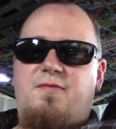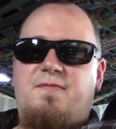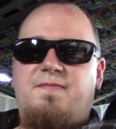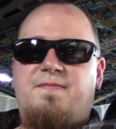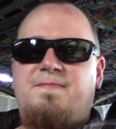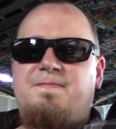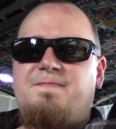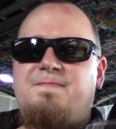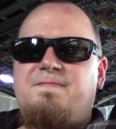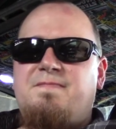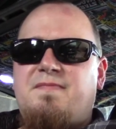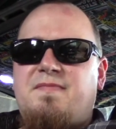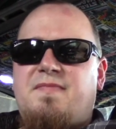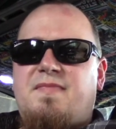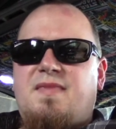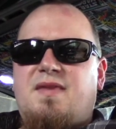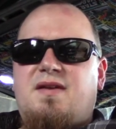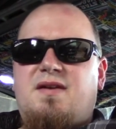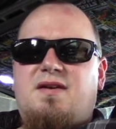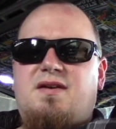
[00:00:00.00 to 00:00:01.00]

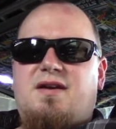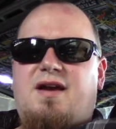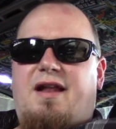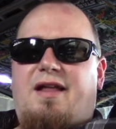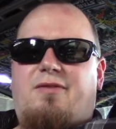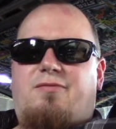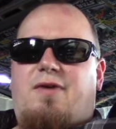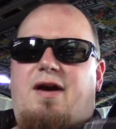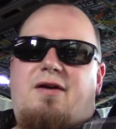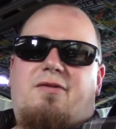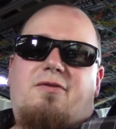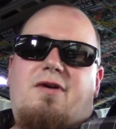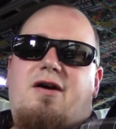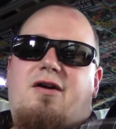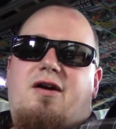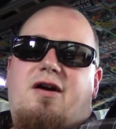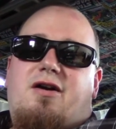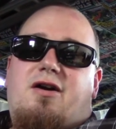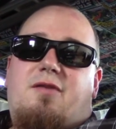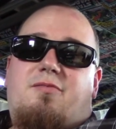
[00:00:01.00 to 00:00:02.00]
Kind of like riding around
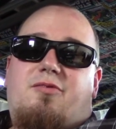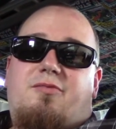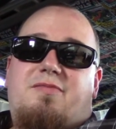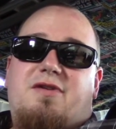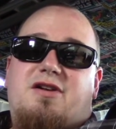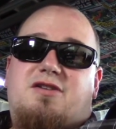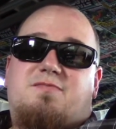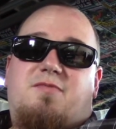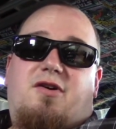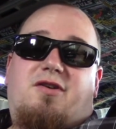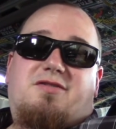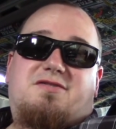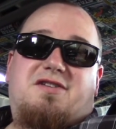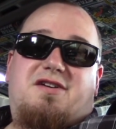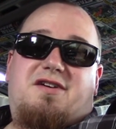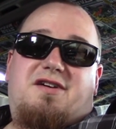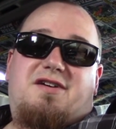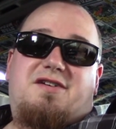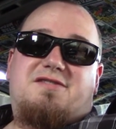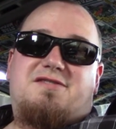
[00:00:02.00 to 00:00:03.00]
on a couple beach balls, I
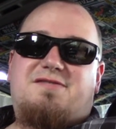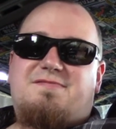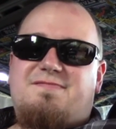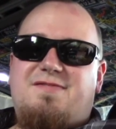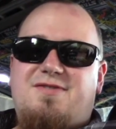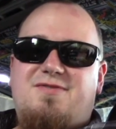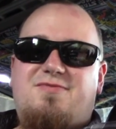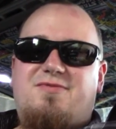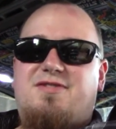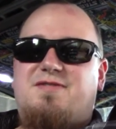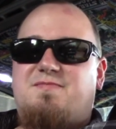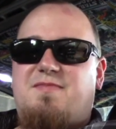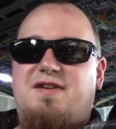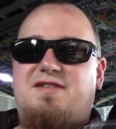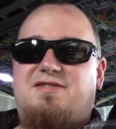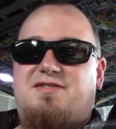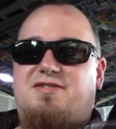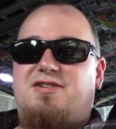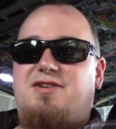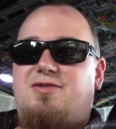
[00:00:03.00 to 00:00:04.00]
guess, which
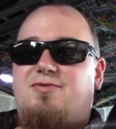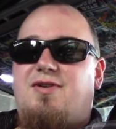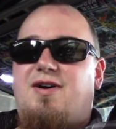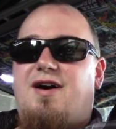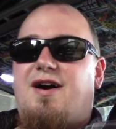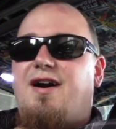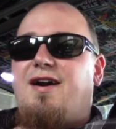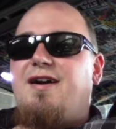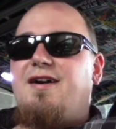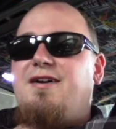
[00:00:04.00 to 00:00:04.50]
basically you are.